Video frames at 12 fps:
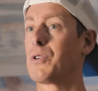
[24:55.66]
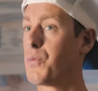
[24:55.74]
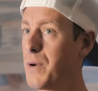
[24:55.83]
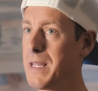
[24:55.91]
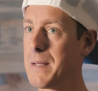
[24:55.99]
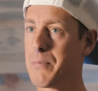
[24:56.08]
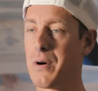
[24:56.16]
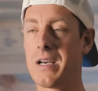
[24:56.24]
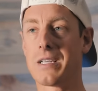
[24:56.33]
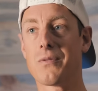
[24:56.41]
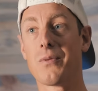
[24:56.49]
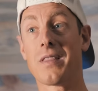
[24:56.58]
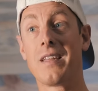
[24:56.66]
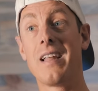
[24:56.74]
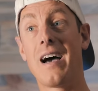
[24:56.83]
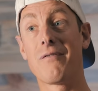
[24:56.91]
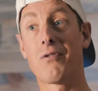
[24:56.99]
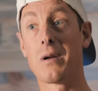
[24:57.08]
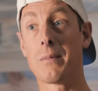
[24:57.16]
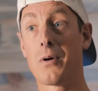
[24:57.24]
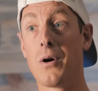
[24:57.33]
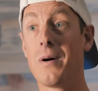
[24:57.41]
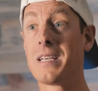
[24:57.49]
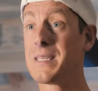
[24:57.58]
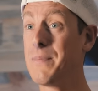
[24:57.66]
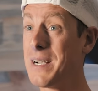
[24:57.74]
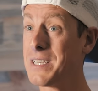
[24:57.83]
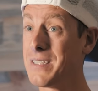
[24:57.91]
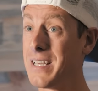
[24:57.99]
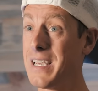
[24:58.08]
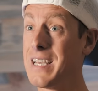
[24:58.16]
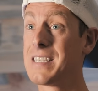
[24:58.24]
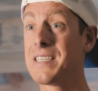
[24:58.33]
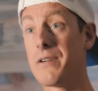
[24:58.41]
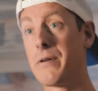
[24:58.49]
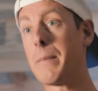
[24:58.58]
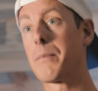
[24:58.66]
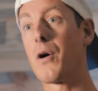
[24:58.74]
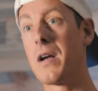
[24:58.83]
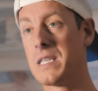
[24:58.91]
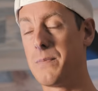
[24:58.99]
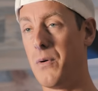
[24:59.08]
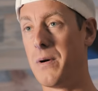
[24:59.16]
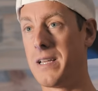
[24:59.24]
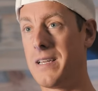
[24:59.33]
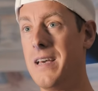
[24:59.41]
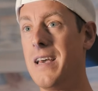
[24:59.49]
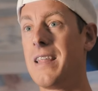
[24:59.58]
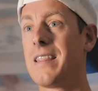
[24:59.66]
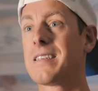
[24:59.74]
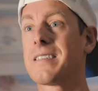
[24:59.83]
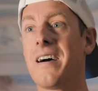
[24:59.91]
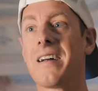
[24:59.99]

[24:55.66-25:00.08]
I was really impressed with the 940 Pro, especially considering price point. This